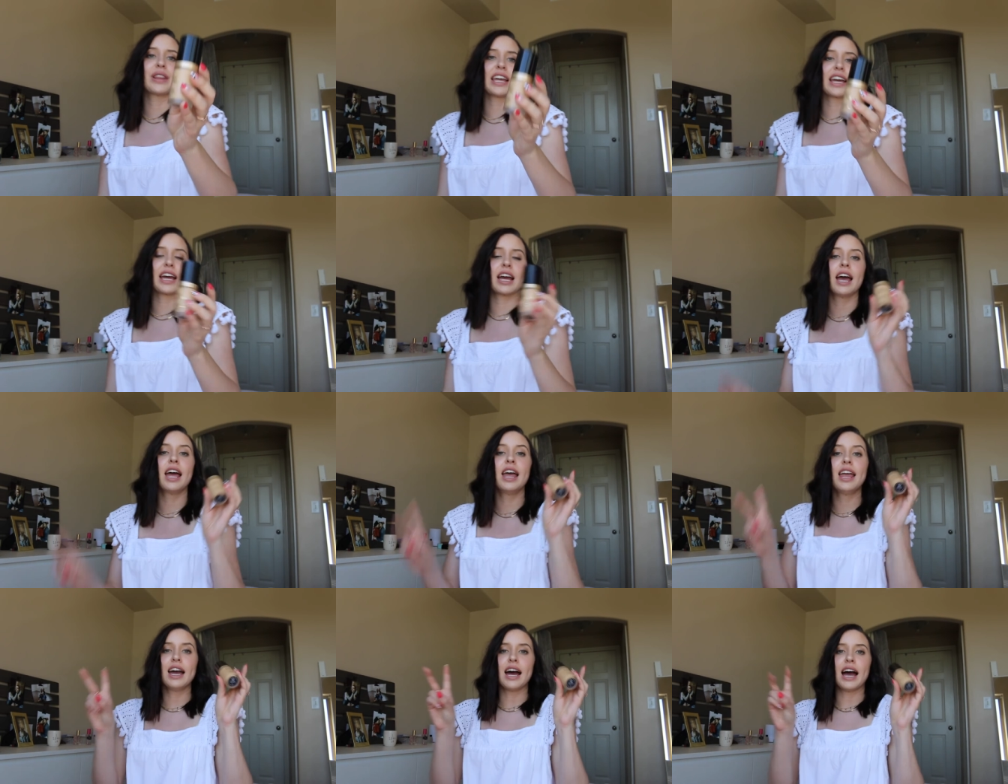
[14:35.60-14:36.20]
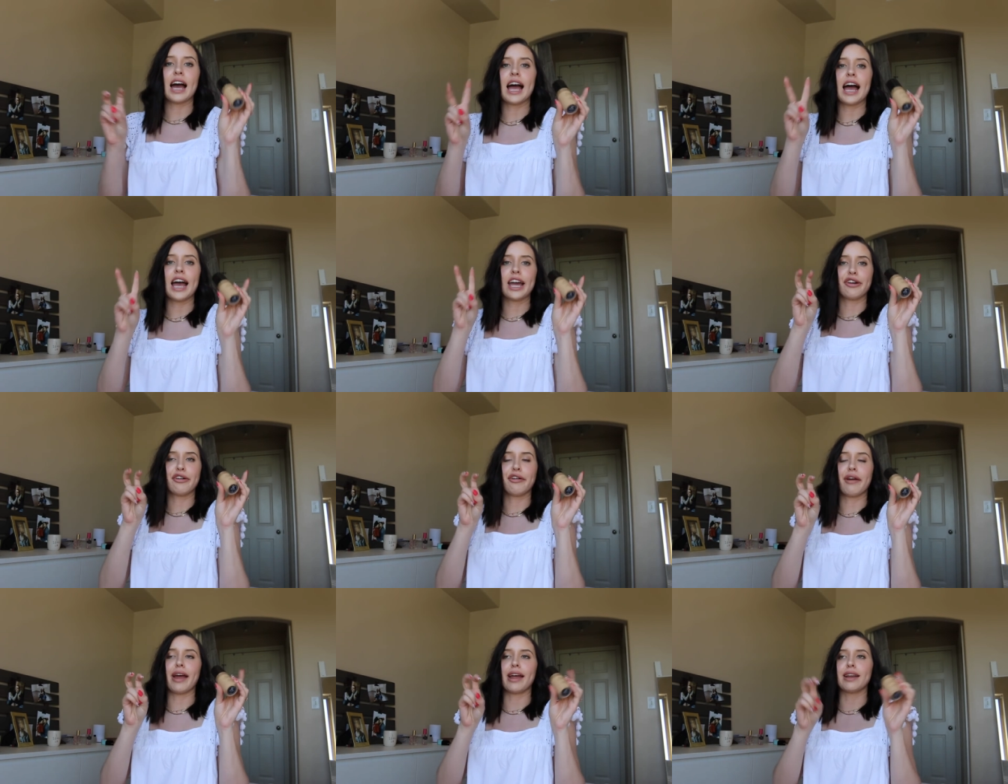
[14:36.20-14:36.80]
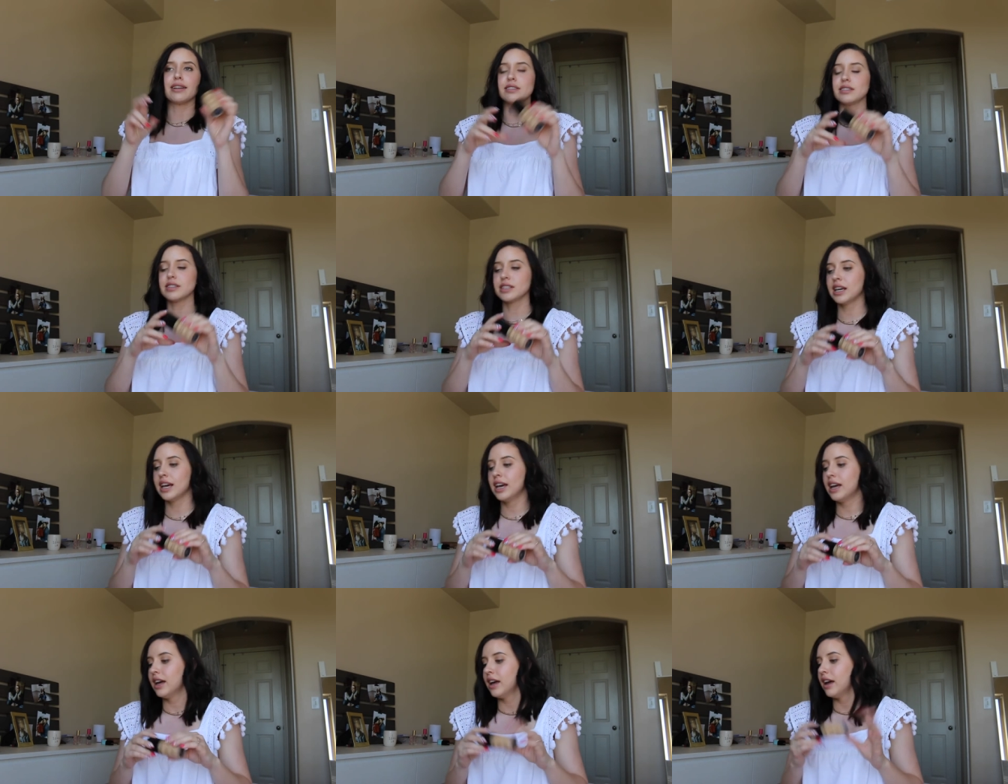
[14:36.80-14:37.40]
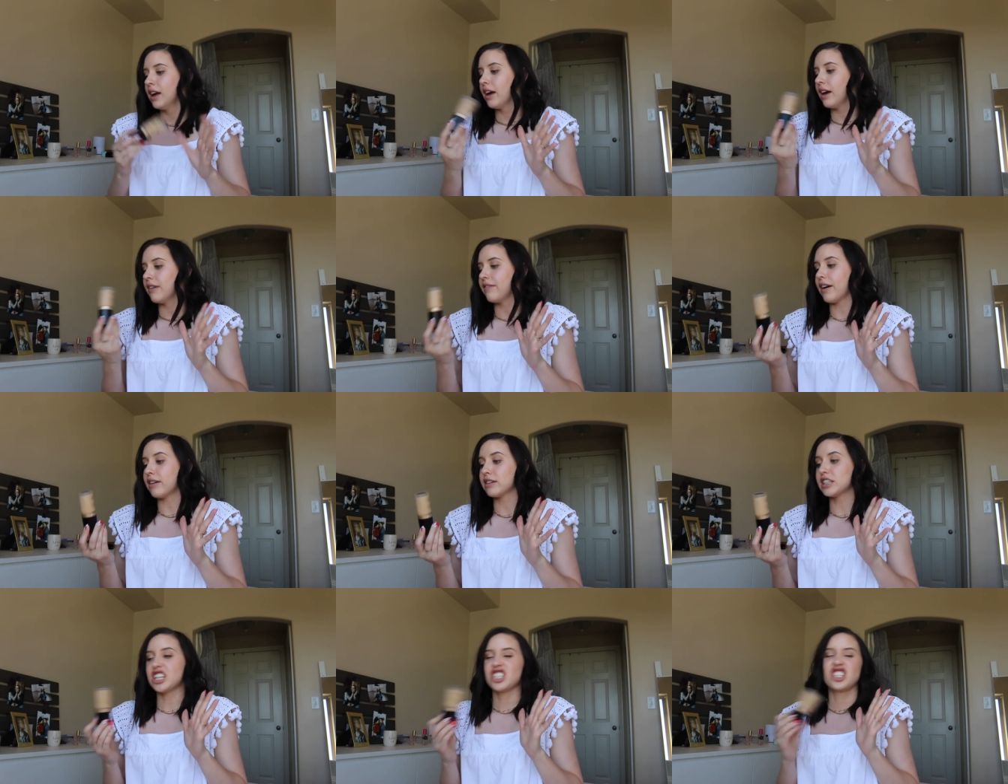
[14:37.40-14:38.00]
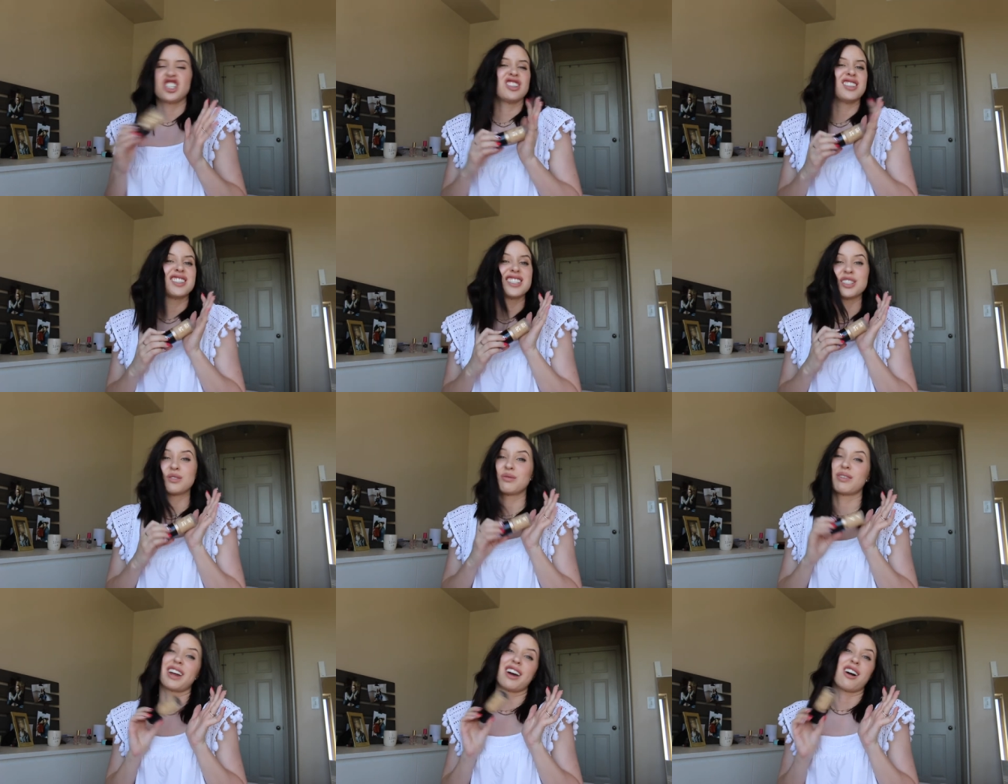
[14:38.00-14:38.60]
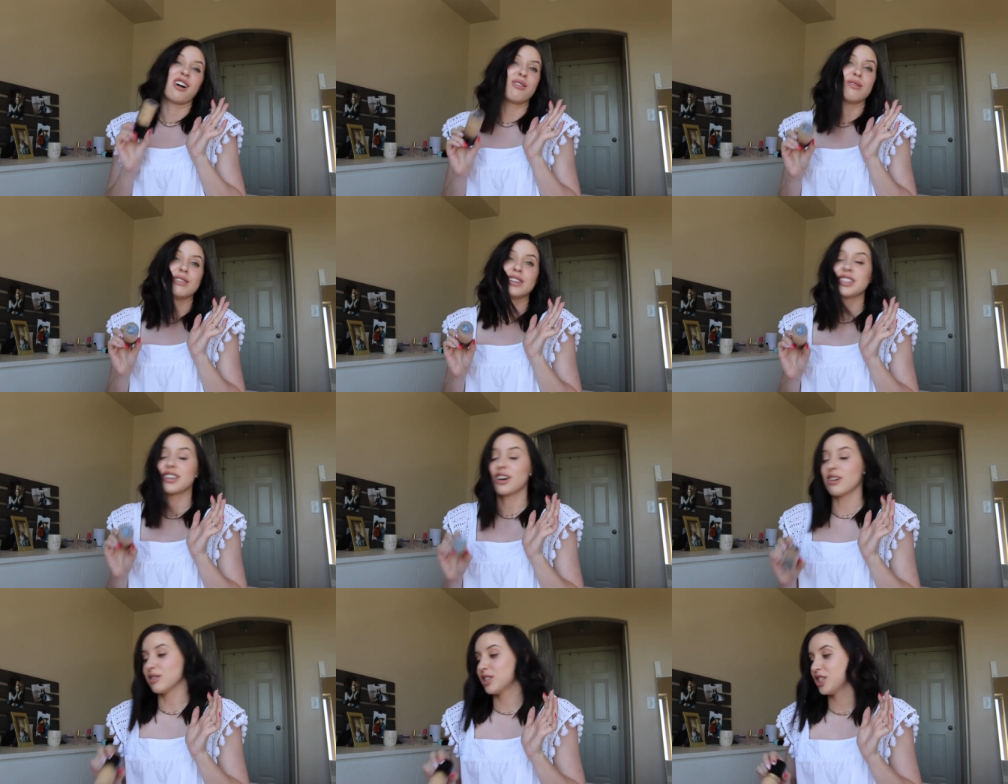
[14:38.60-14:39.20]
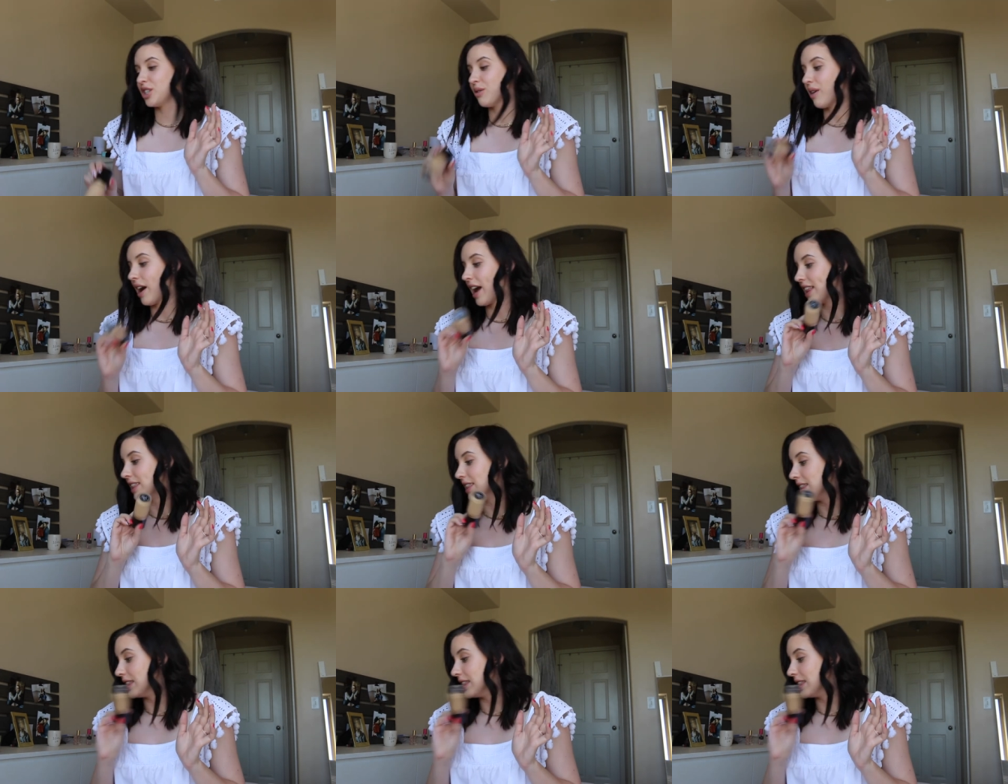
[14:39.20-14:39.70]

like a higher end foundation, this is what I always go to. I